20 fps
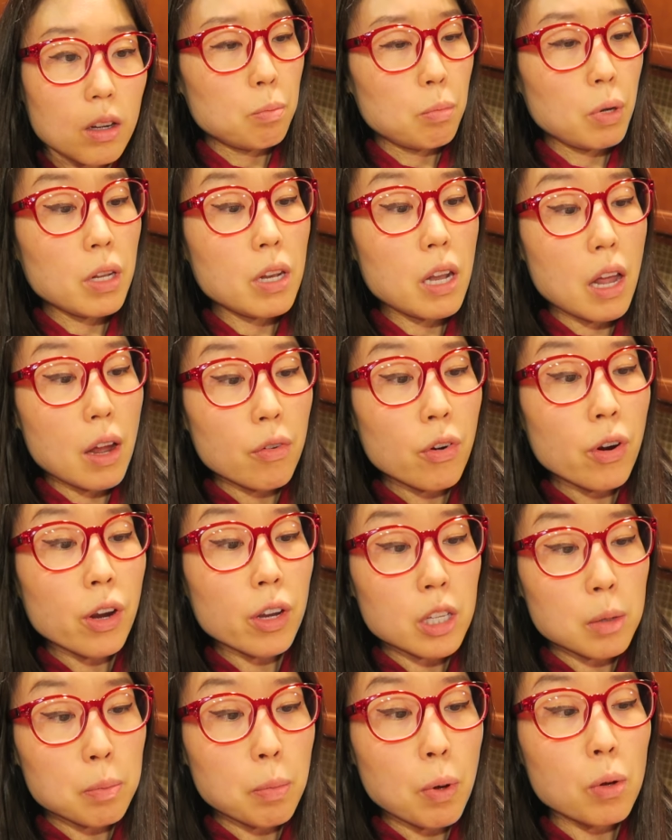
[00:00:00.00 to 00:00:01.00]
but never
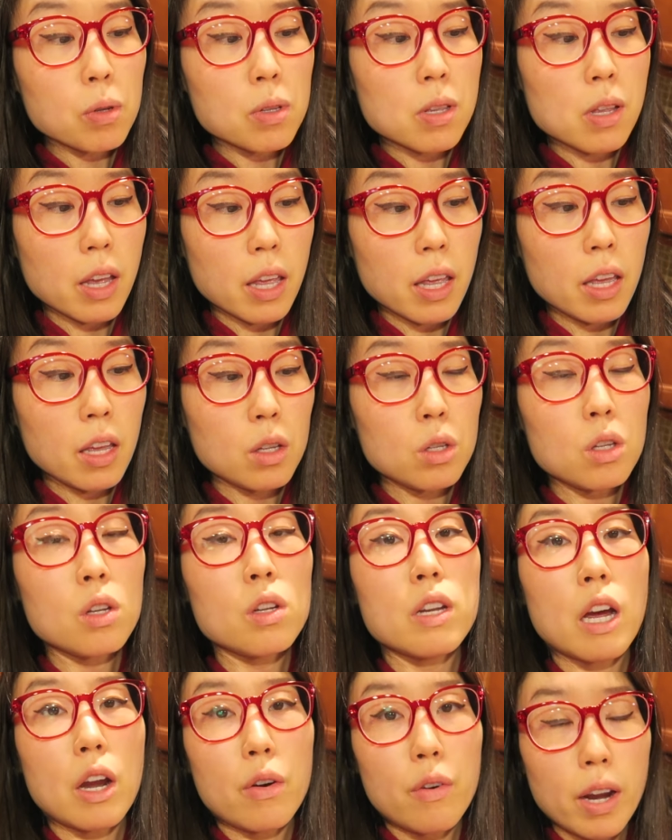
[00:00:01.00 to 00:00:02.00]
expose the kit to
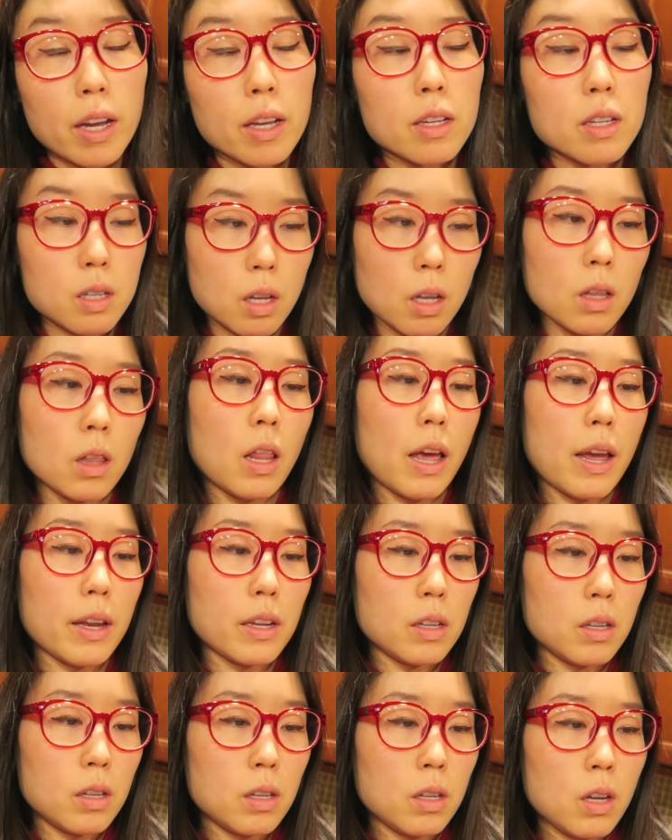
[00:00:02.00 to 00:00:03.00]
direct
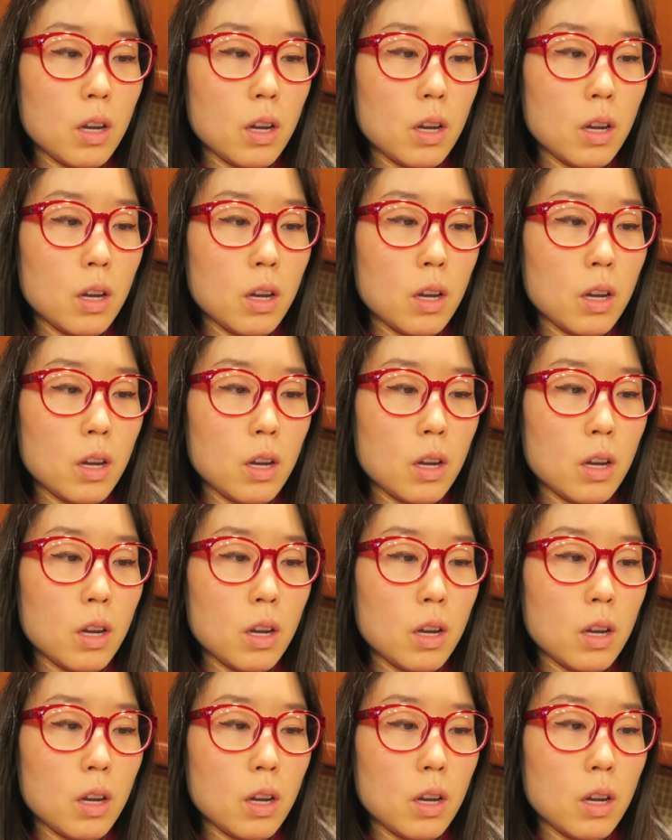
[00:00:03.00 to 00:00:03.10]
sunlight.